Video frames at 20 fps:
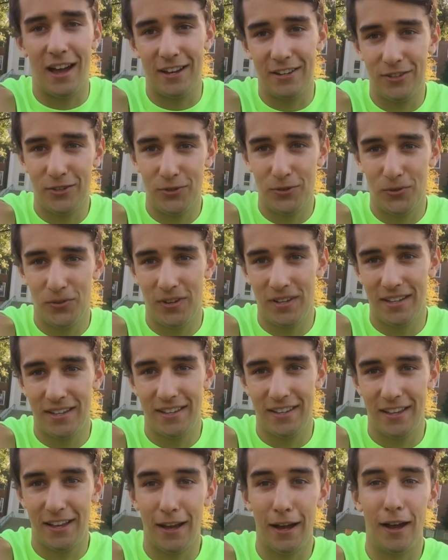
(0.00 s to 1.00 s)
I do,
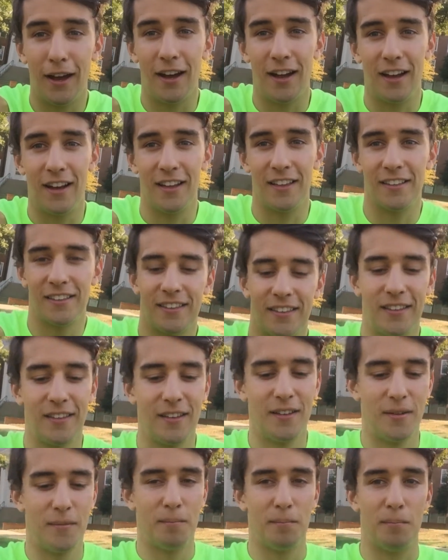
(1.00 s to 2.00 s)
uh,
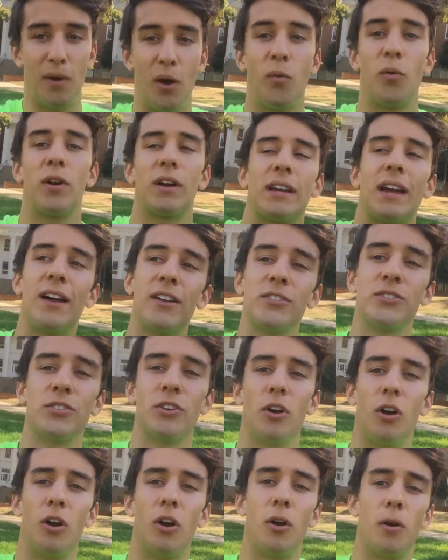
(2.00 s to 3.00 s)
my workouts
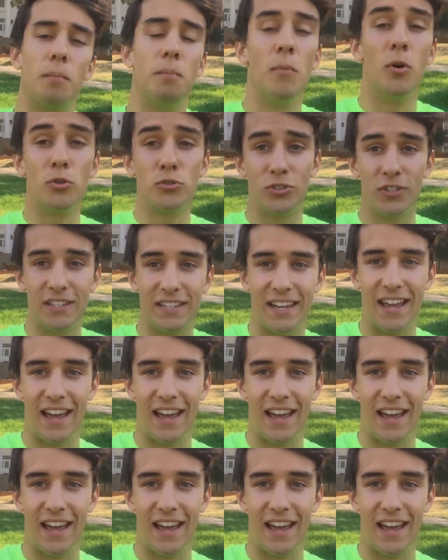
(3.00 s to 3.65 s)
are mostly